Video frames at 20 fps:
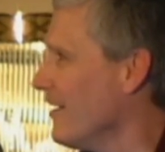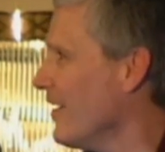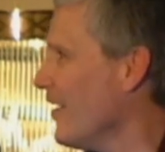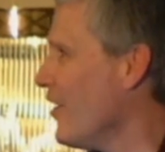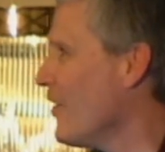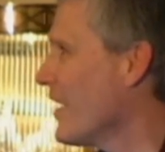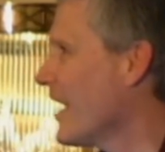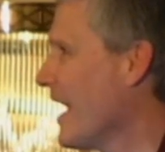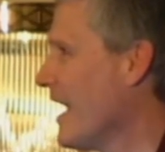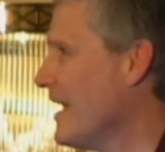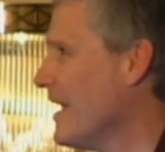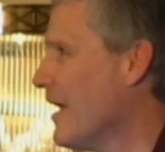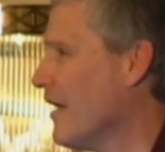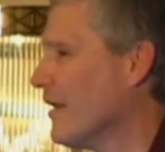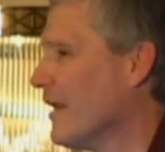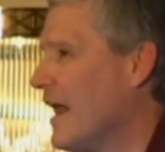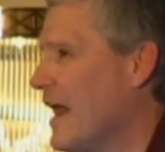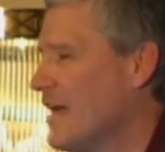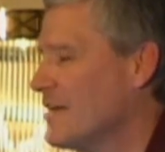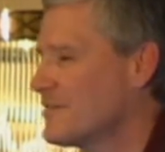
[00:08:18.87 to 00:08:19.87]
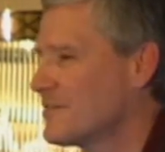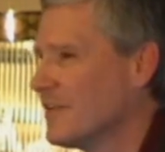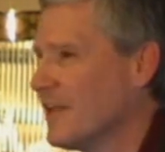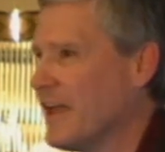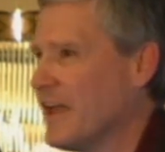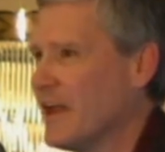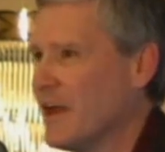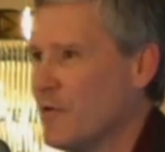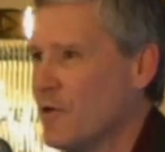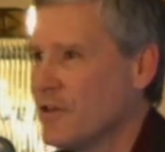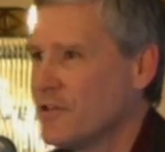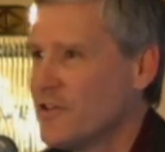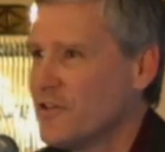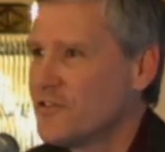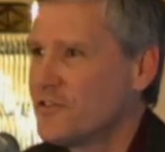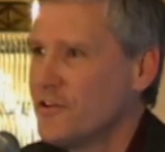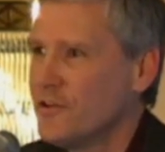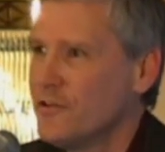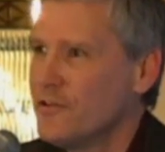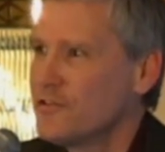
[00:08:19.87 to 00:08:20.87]
Okay, now lastly, and I want the
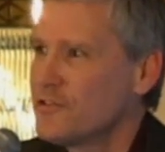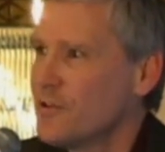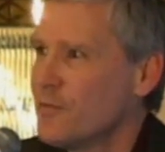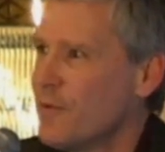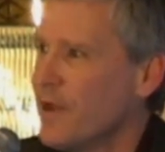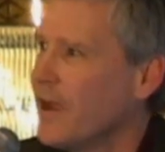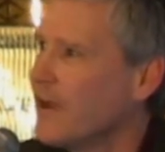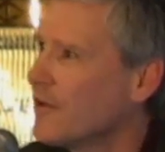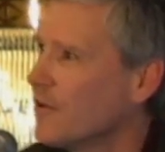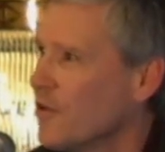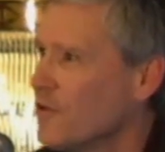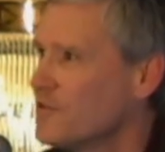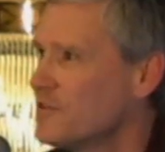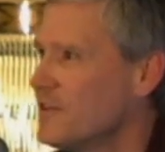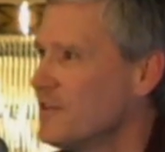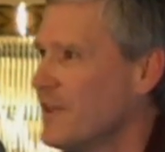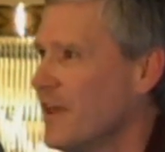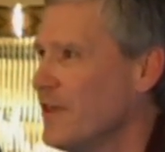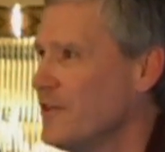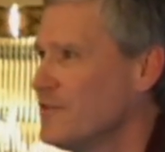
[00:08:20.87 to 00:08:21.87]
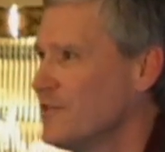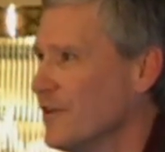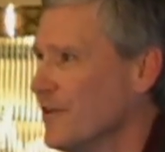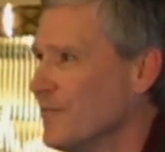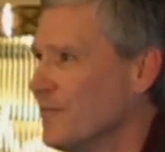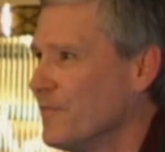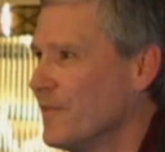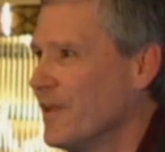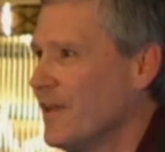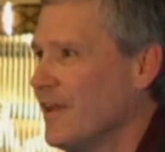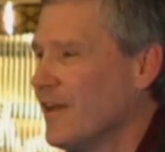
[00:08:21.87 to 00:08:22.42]
students to pay close attention,